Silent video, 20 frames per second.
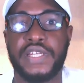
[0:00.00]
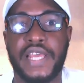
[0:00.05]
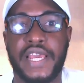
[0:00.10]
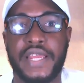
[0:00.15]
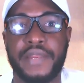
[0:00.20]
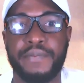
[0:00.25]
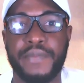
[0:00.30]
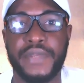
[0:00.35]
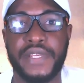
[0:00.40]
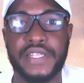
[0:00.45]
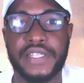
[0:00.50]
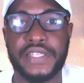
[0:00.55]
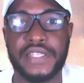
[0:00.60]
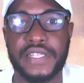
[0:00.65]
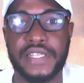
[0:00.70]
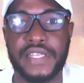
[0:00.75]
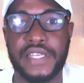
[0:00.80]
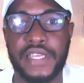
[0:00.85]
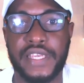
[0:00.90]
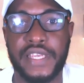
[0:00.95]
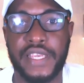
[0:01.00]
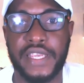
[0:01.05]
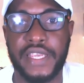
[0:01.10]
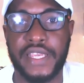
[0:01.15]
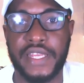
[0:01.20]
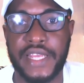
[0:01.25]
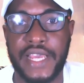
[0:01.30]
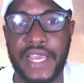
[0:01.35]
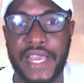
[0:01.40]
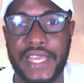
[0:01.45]
that means
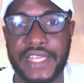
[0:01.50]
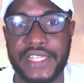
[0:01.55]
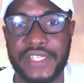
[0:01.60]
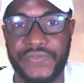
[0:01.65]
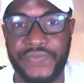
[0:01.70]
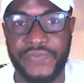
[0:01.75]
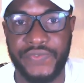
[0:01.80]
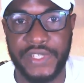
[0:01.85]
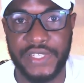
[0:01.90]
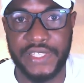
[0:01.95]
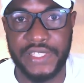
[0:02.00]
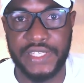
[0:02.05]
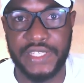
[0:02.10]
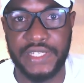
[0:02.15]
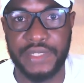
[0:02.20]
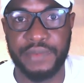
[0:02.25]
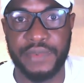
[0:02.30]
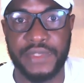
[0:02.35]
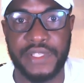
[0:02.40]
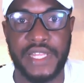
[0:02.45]
it has victims.